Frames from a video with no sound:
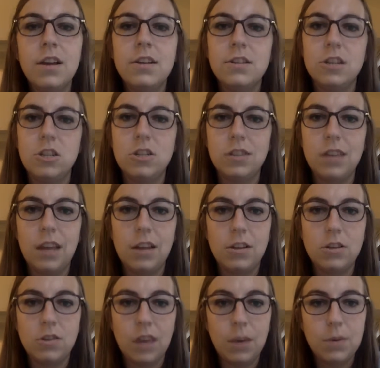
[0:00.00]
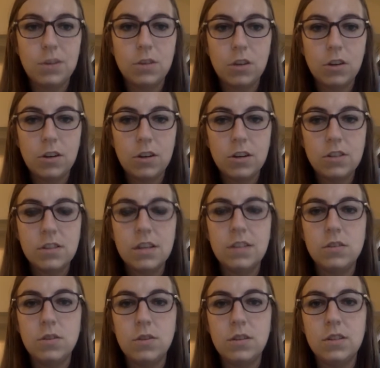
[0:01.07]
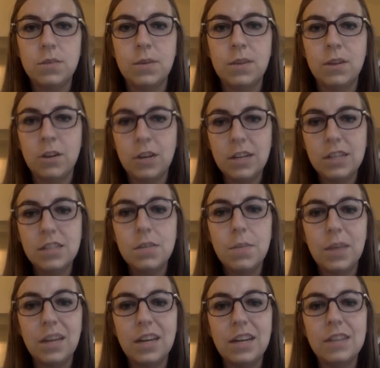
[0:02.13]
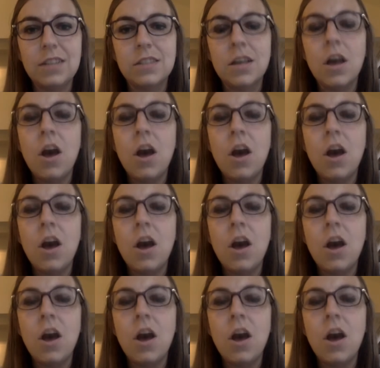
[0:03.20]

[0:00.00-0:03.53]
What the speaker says: such as English language learners and students with learning disabilities,